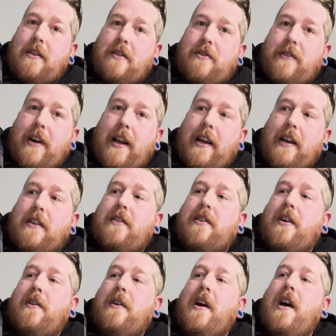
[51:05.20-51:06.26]
Australia.
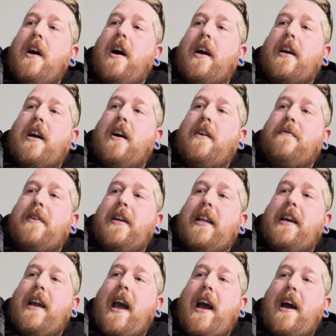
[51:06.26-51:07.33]
So I can't
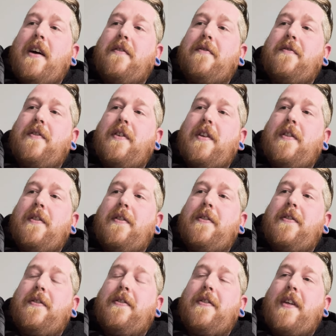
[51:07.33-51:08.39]
really have
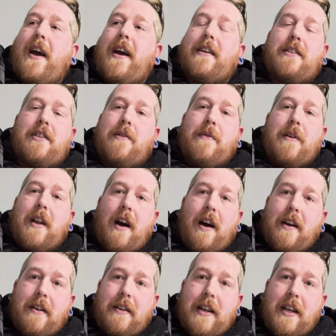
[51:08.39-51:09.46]
that to rely
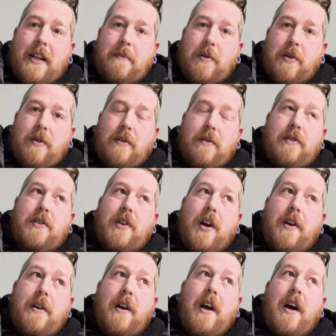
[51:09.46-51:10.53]
on anymore.
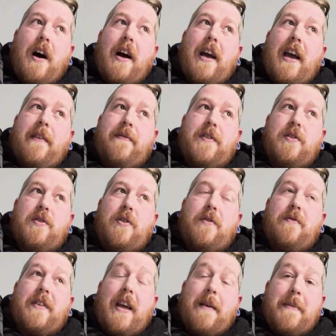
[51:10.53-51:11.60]
So I have to sort
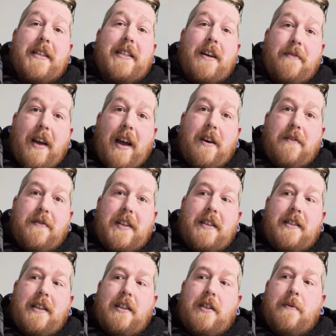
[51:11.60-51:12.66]
of get myself out of these
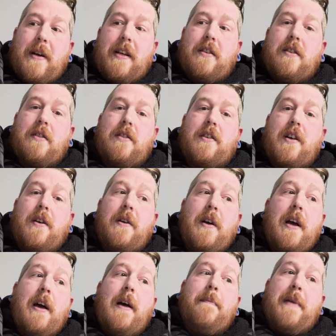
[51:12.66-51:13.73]
situations. So
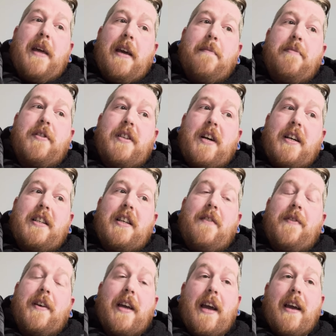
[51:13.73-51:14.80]
being productive
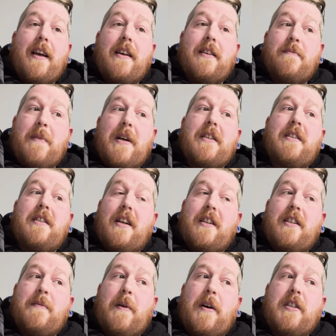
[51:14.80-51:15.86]
and getting as much done
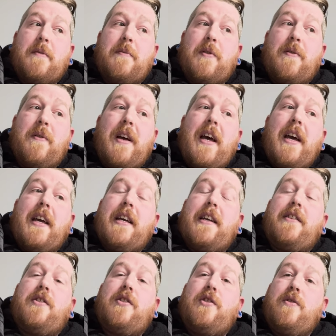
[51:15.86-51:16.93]
as possible
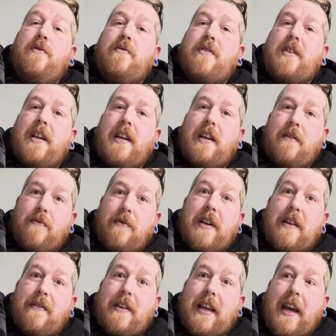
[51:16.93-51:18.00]
is usually
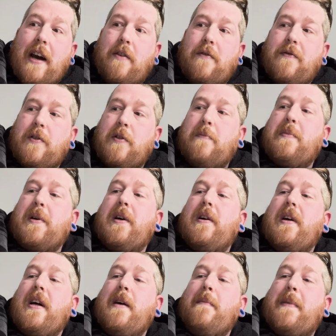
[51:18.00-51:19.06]
really, really helpful. But
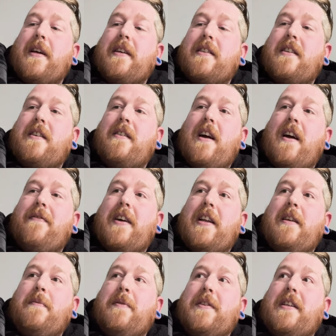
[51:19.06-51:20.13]
because I don't have
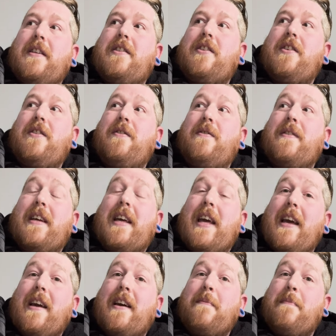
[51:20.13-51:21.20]
anybody to
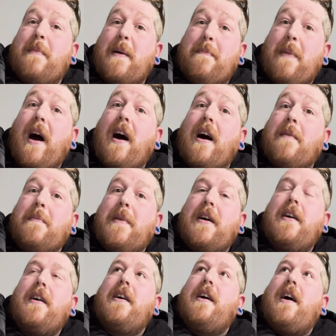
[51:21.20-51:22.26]
kick my bum
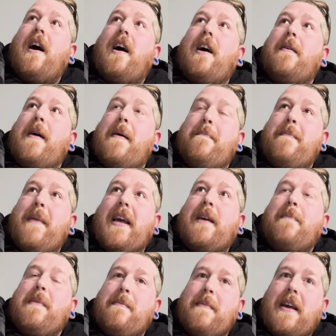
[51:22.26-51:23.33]
and
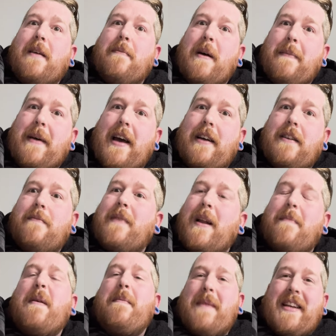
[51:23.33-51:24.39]
make me make my bed, like,
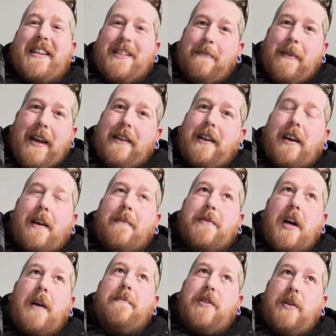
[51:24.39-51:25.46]
my bed is made. Like, I'm
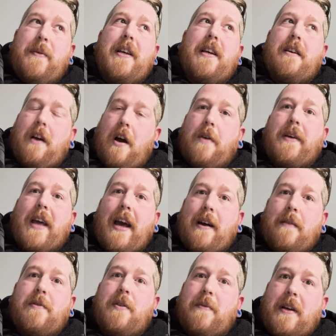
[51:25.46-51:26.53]
doing
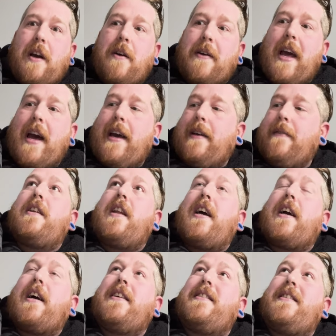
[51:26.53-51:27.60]
okay.
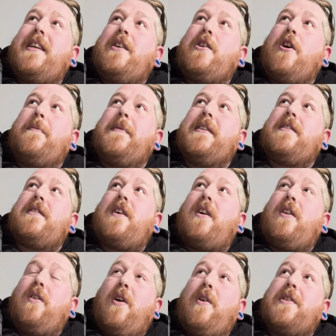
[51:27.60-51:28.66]
Like, I see comments a
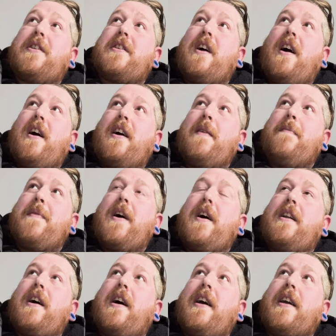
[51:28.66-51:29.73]
lot of the time that are
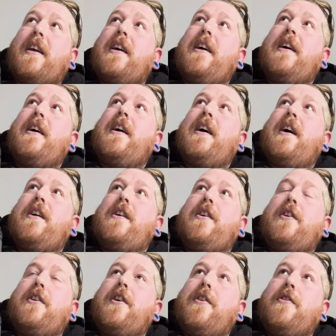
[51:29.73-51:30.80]
like,
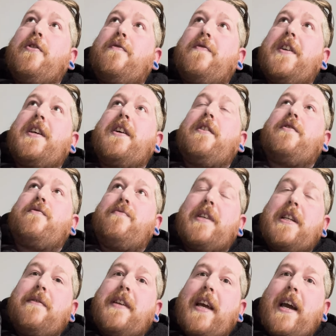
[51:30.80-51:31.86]
you know, your videos
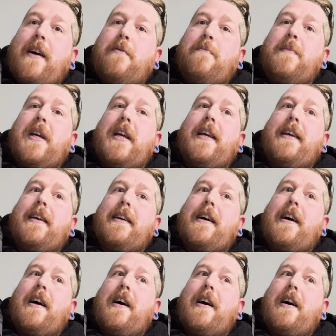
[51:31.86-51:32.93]
really, really helped me.
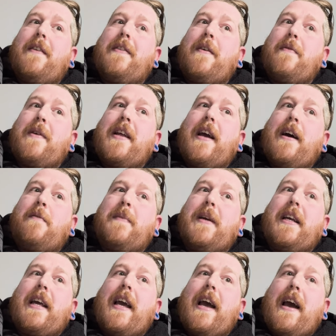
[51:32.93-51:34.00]
They really helped me
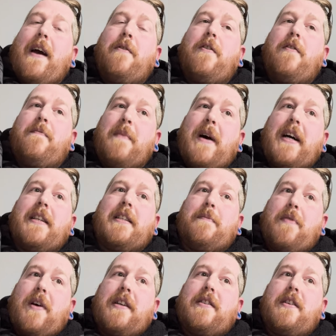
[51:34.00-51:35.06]
get out of my
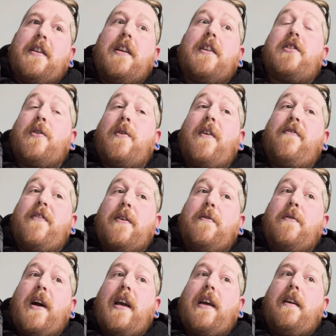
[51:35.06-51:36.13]
depression. And so I
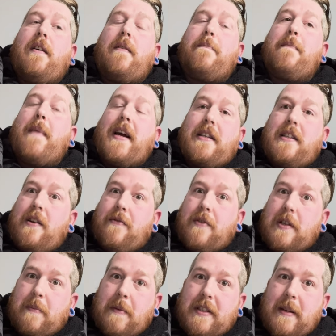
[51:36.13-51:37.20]
feel a massive
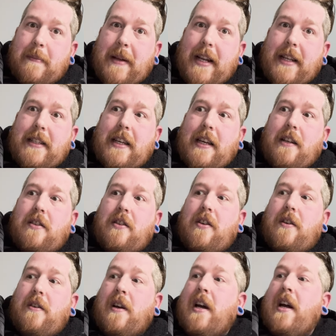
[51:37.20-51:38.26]
responsibility
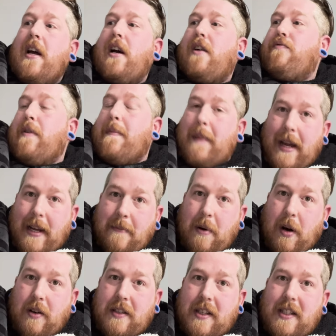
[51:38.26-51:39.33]
to remain
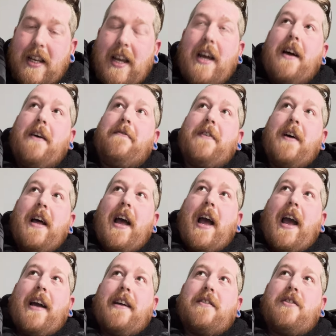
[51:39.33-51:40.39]
positive
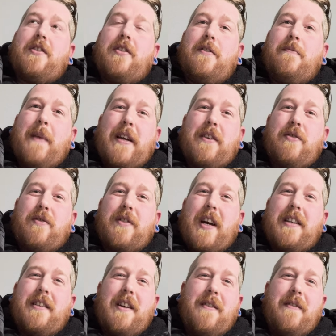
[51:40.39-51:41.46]
and to make sure that
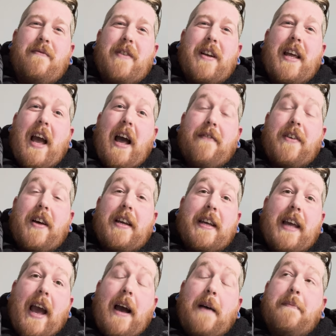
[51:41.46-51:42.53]
I don't really have a
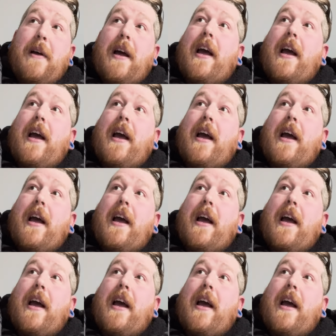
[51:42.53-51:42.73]
gap.